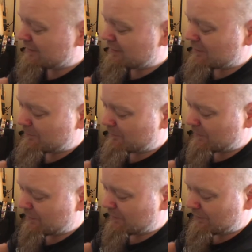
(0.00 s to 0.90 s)

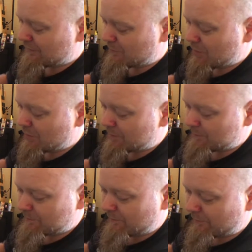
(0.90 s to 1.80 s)
the more
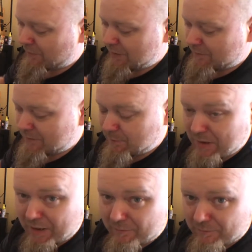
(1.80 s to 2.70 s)
free
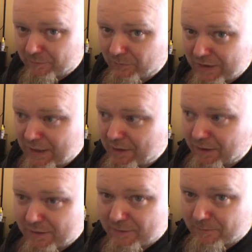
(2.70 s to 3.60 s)
spinning this end
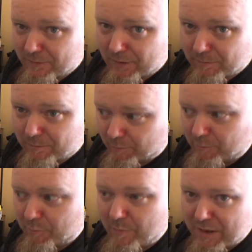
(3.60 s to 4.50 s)
is, the
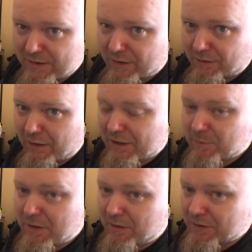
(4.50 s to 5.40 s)
easier your
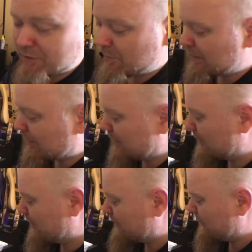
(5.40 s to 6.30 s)
experience will be.
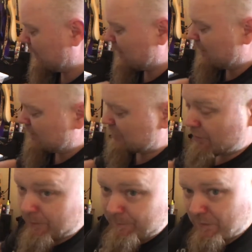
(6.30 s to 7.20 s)

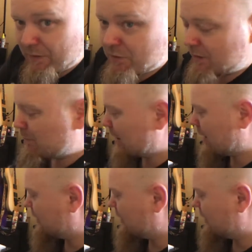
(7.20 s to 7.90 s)
So I'll chuck this back